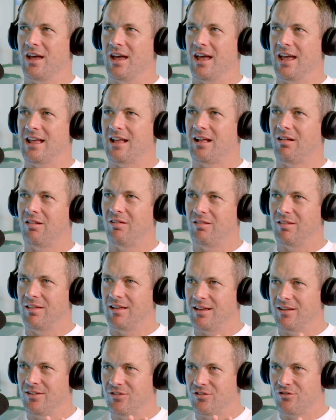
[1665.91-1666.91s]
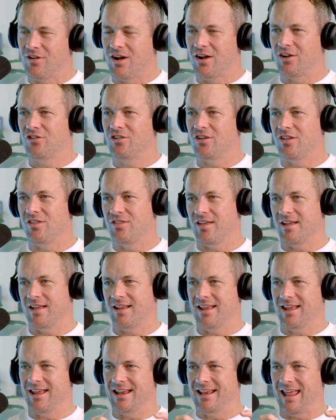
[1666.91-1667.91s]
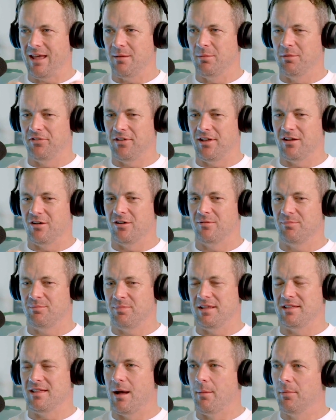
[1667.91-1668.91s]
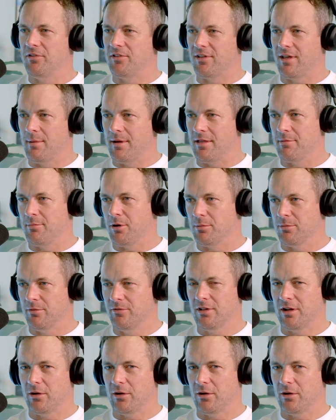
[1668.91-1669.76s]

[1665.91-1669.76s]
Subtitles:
a clear structure that enables there to be numbers that come out of the bottom of it.